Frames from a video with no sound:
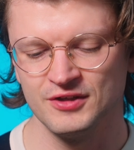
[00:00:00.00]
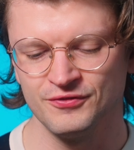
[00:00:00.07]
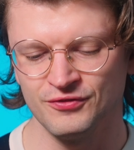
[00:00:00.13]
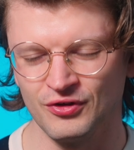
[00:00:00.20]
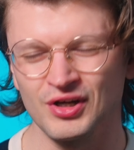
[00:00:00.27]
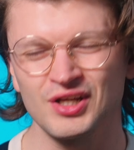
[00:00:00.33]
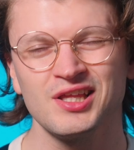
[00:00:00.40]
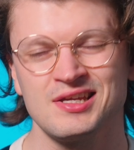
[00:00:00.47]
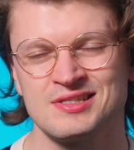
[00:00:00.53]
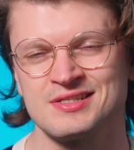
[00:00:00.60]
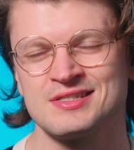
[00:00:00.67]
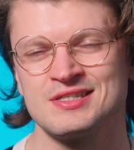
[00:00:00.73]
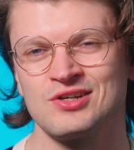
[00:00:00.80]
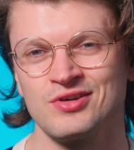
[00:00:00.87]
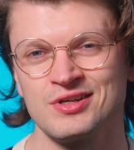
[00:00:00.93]
For a
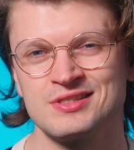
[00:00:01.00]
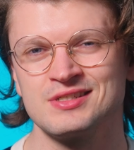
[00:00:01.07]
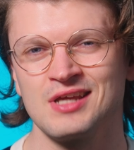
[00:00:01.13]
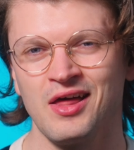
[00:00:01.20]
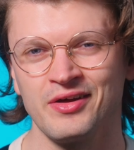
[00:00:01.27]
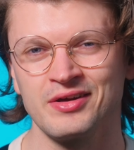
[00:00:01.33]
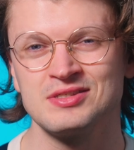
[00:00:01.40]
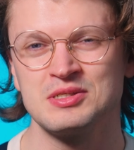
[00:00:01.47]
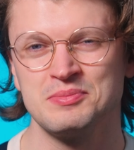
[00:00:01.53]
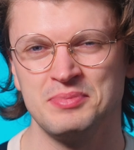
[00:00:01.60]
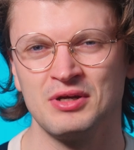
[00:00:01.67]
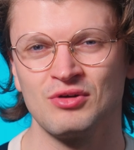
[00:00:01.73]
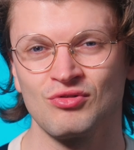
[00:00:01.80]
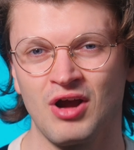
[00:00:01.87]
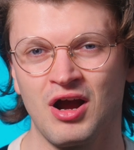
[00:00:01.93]
classic series Dalek, it's a
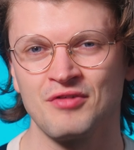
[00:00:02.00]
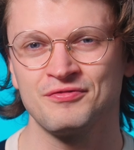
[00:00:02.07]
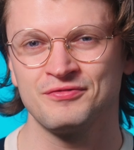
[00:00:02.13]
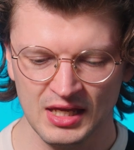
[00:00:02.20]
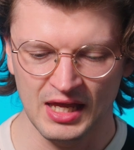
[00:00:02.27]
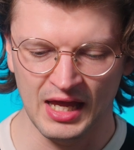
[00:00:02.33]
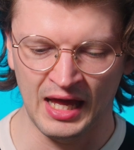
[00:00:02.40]
bit rough.